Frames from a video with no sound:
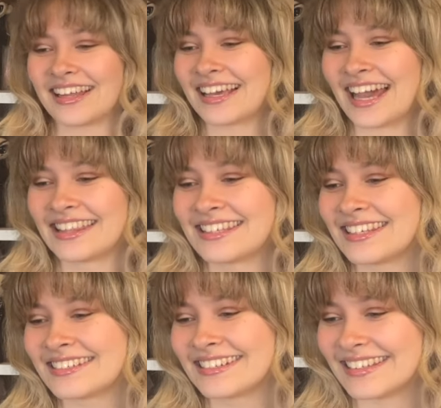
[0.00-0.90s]
Again, this
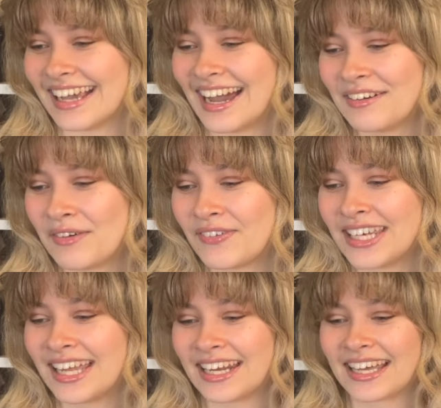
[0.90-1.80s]
is just like, I have a
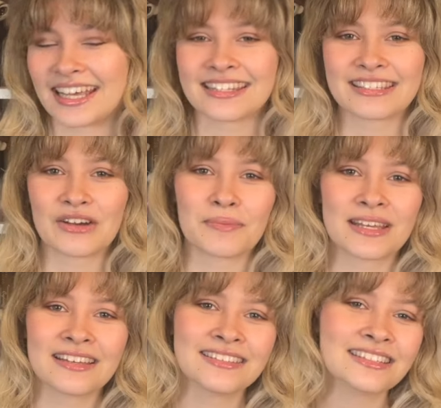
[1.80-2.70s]
vendetta against Yoda
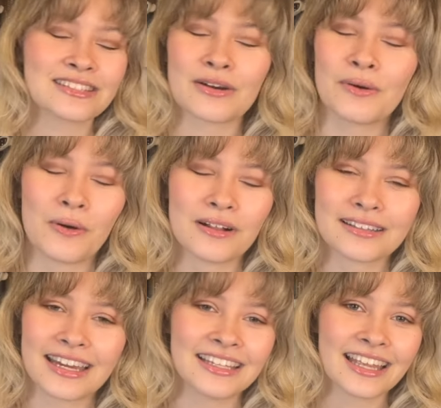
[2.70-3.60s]
because he's so old,
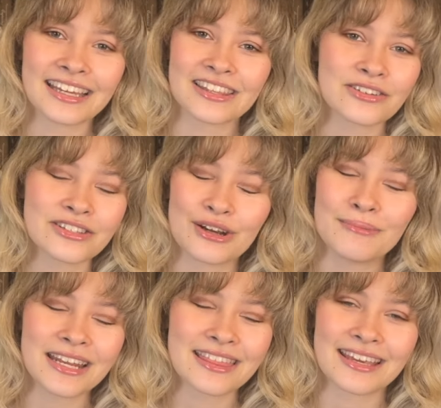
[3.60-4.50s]
and like there's so
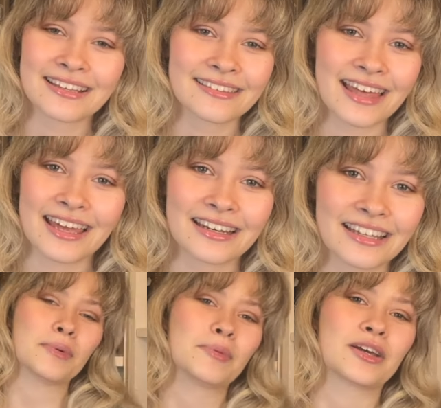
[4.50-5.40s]
many things that
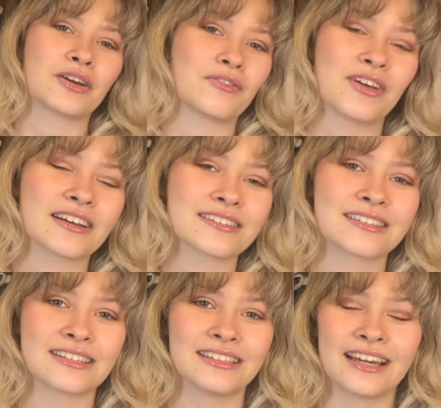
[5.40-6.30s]
like we could have
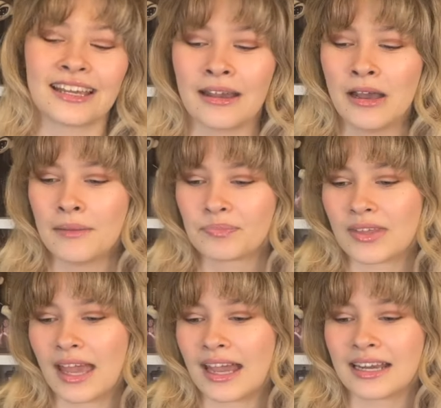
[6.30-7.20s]
fixed, like
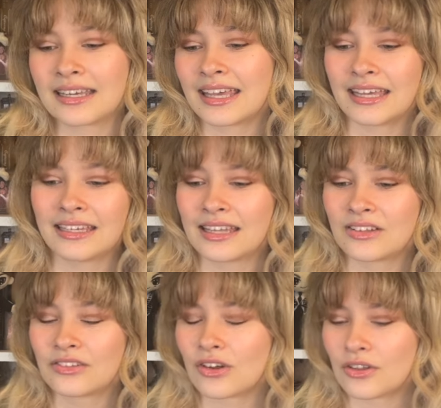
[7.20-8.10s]
Anakin
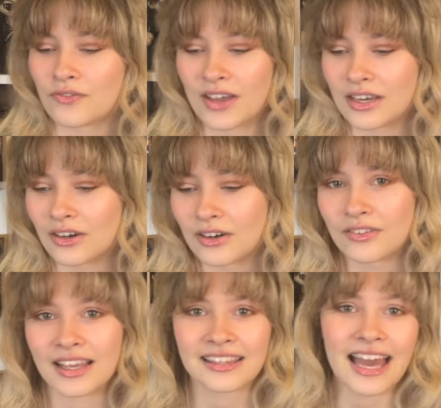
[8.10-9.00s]
and Darth Vader,
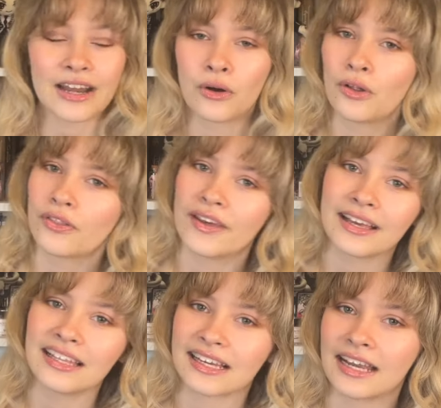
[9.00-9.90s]
like that whole thing.
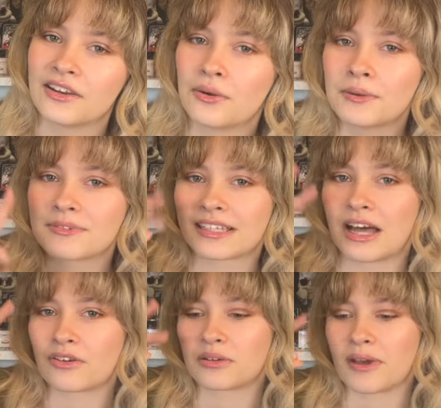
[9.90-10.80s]
Like I know he was
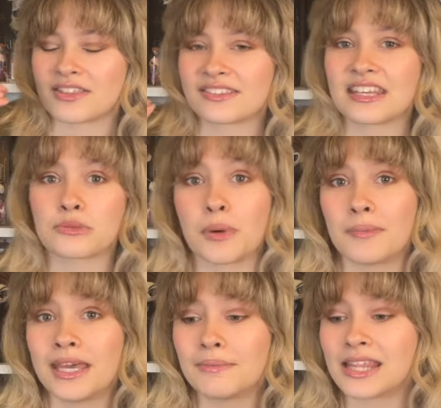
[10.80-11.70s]
clouded by the Sith, but
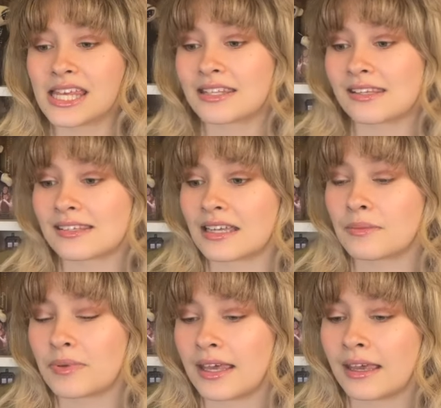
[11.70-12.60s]
maybe this is gonna
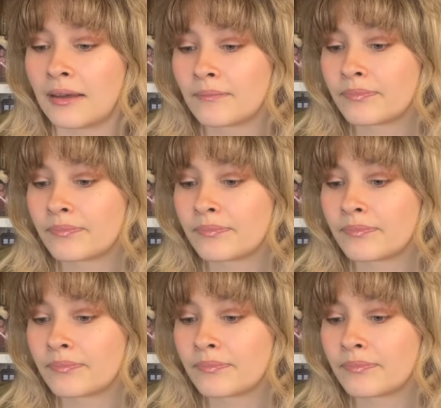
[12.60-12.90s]
be